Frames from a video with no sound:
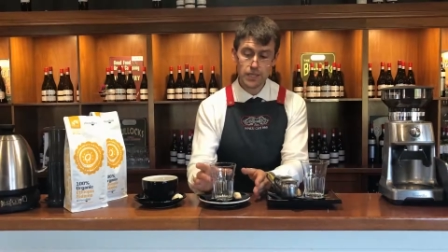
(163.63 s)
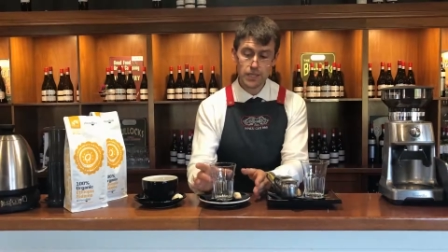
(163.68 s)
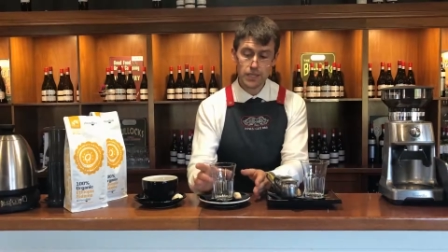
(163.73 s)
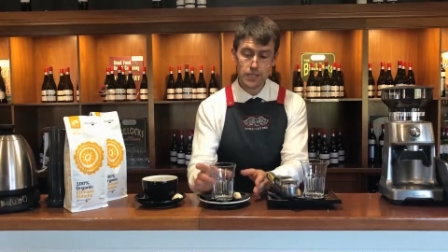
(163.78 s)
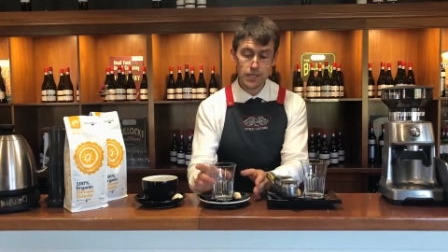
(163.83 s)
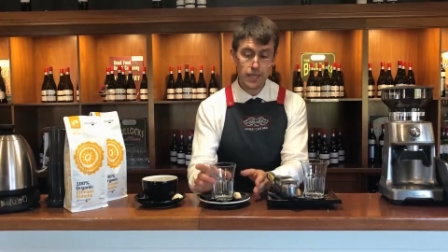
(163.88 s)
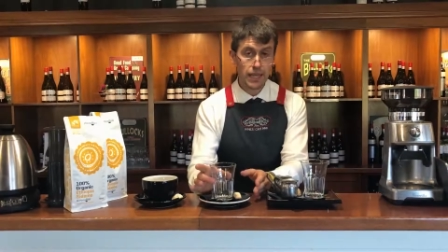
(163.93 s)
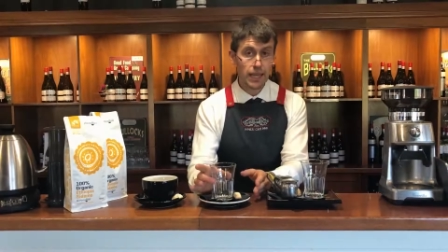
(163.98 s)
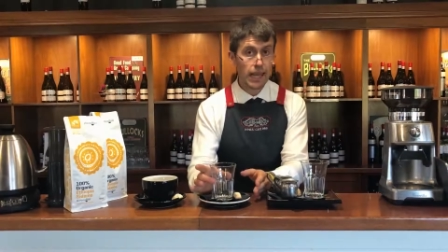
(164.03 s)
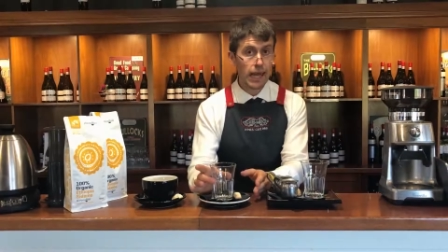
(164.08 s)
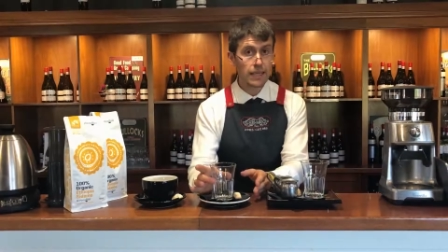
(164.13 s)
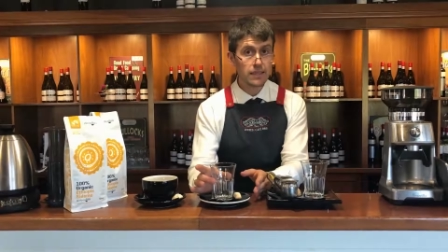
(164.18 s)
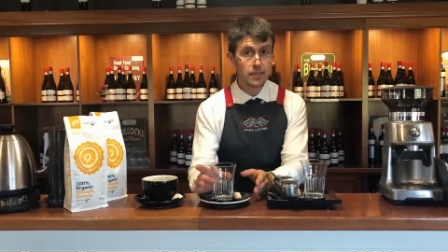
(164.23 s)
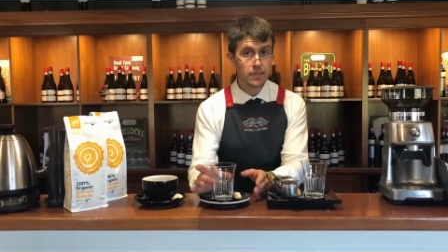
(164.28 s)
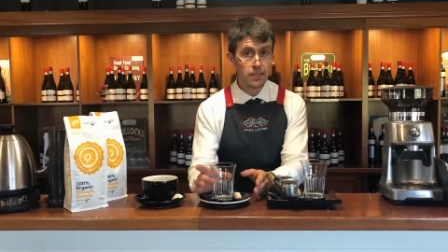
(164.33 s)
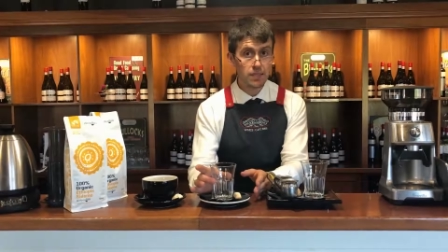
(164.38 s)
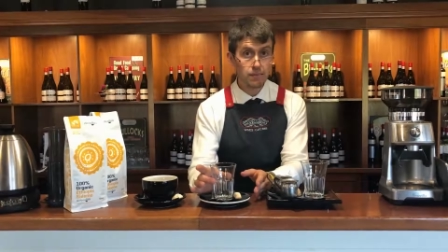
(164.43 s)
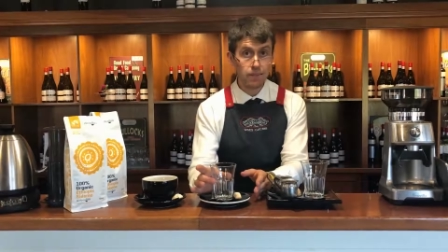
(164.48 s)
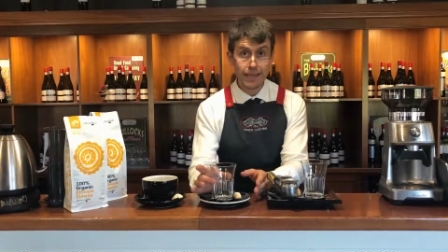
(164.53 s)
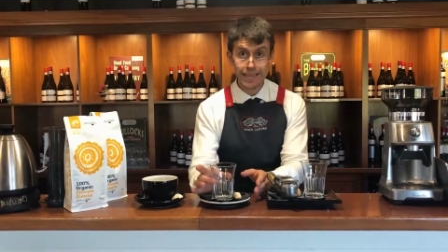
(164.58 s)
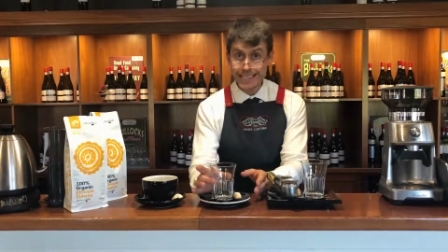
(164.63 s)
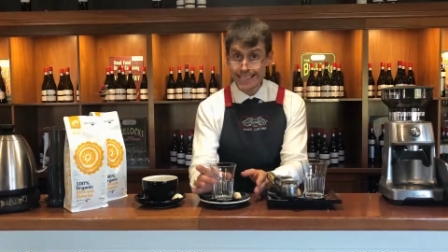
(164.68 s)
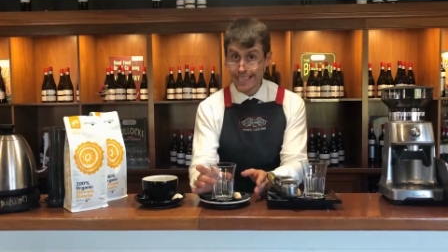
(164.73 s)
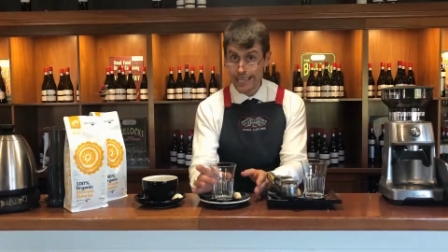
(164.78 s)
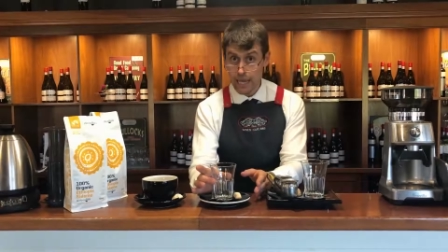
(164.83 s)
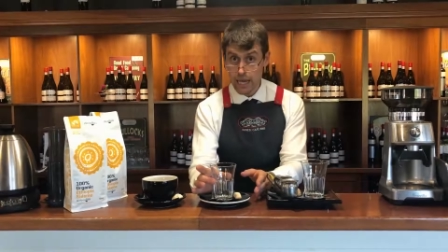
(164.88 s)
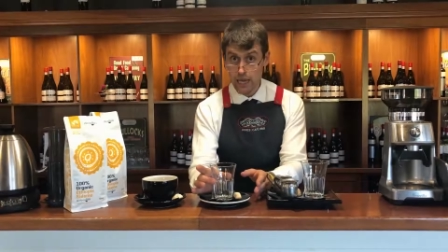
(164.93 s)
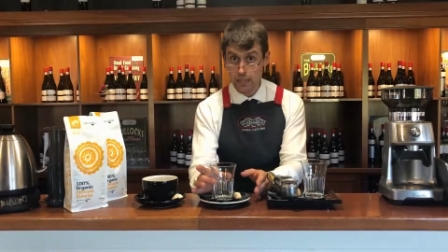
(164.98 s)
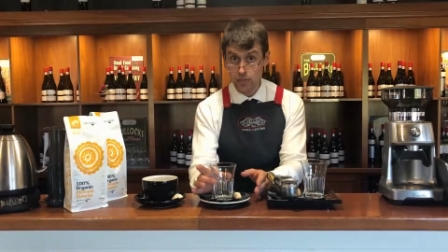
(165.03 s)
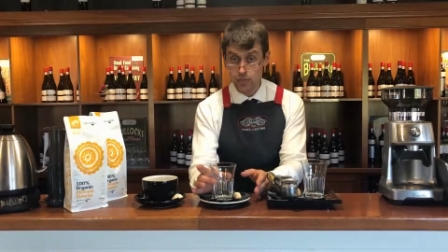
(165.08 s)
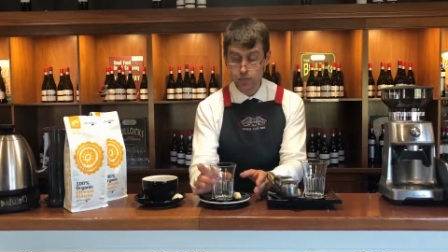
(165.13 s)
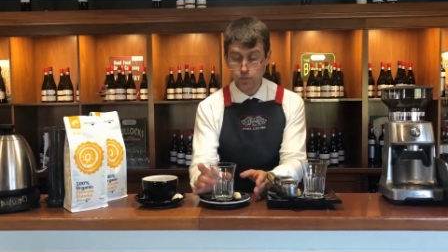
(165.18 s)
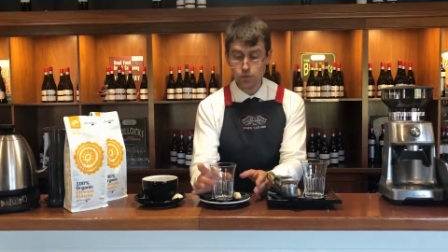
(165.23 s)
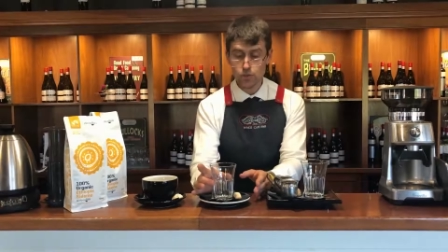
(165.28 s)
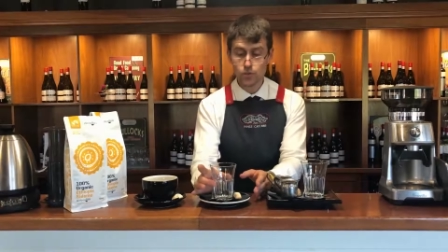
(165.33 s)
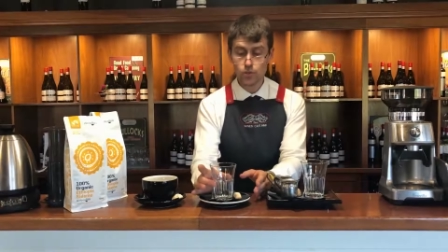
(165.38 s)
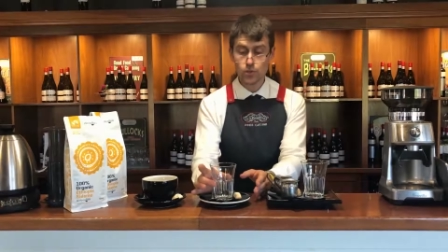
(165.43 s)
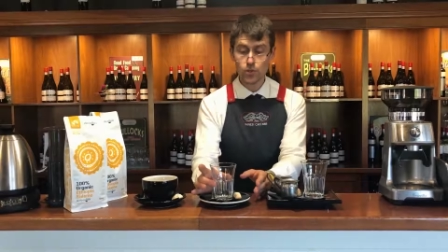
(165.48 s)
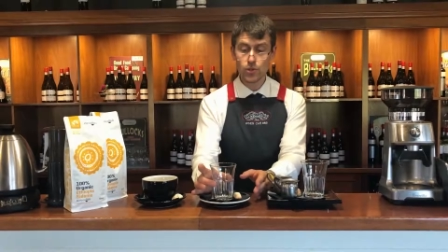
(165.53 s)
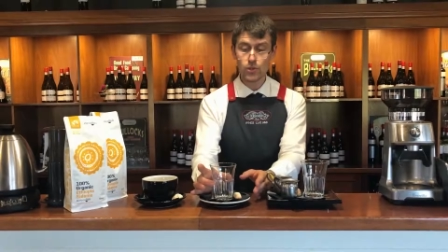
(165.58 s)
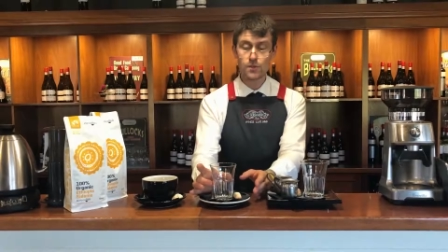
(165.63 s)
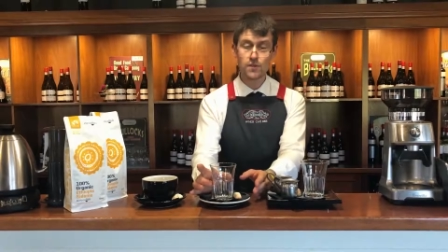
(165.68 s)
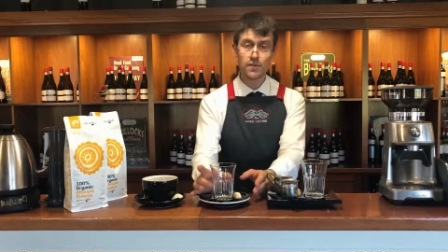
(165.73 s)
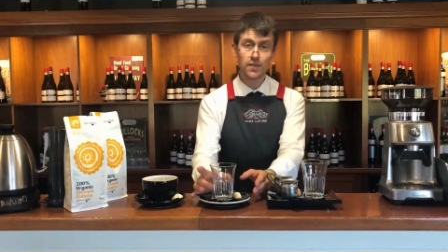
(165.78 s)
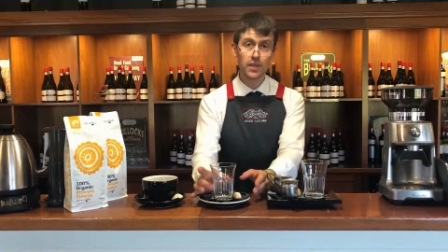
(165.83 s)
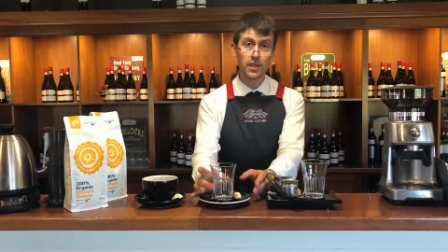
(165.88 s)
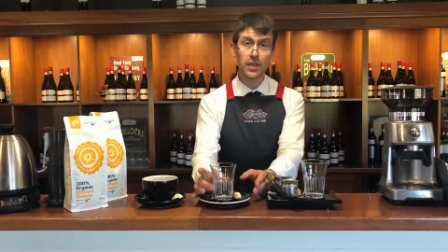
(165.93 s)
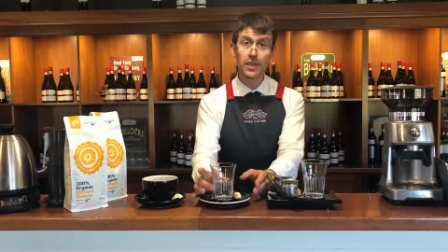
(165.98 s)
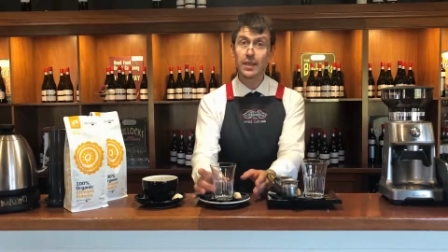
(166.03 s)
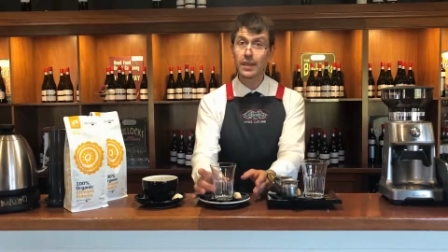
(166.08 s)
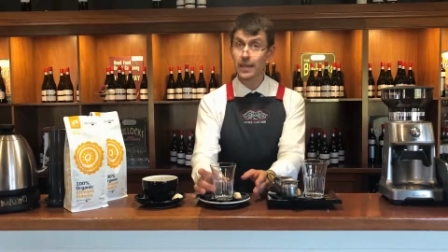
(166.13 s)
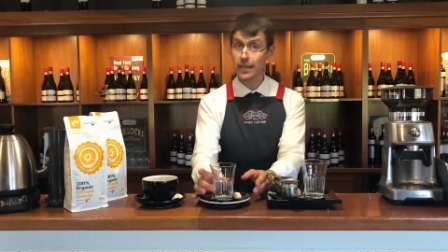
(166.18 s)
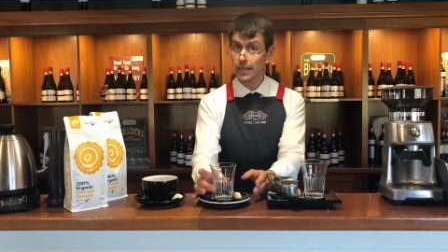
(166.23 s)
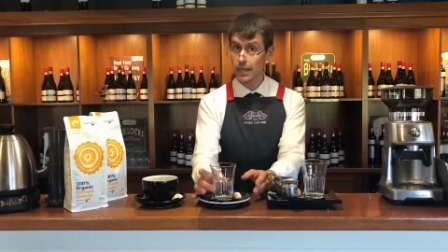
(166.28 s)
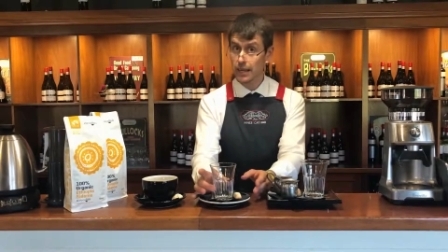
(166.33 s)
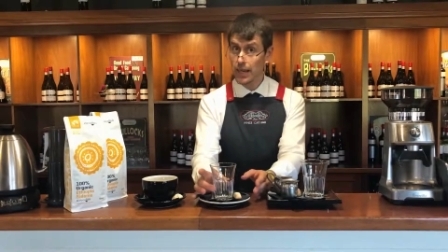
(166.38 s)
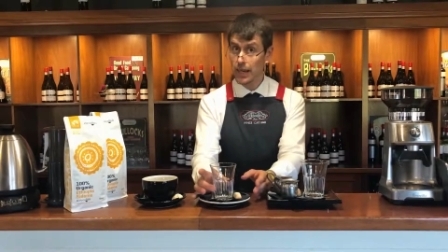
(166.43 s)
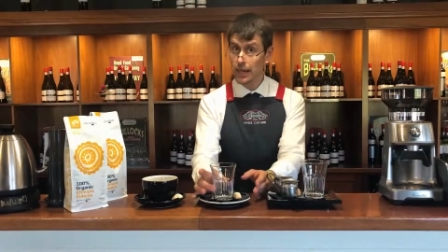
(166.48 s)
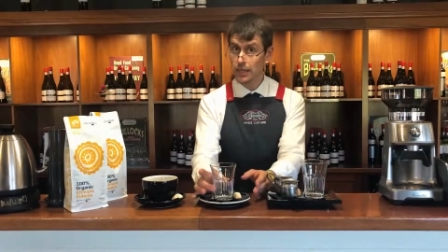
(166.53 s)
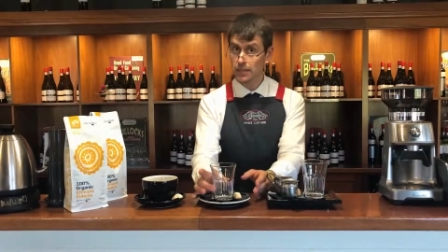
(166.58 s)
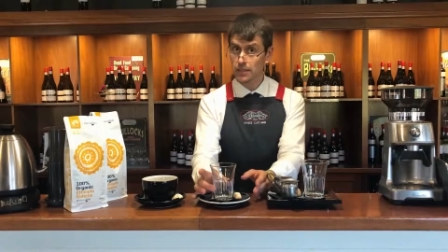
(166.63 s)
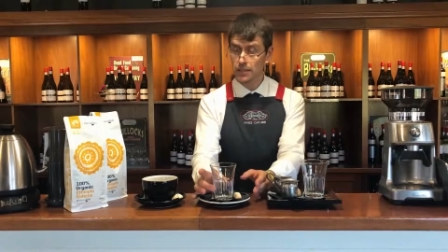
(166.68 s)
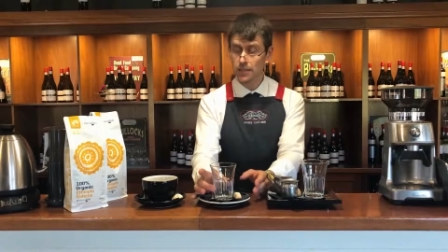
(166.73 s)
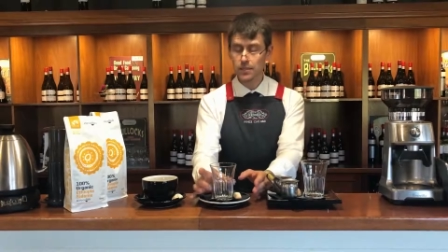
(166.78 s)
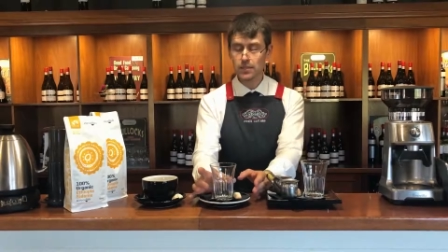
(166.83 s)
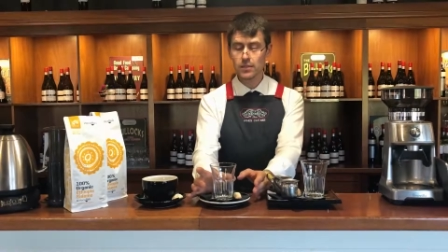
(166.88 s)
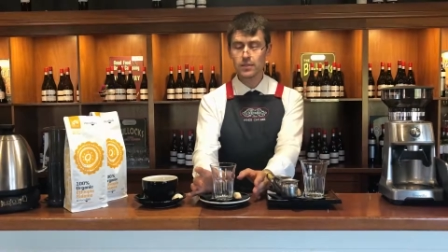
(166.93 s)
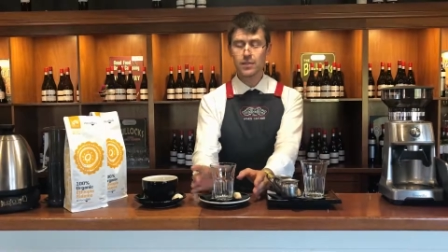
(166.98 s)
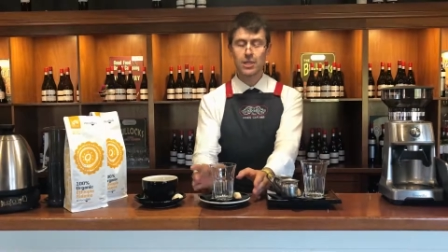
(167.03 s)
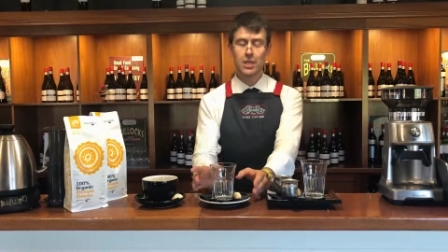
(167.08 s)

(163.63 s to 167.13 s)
the latte macchiato served in a glass,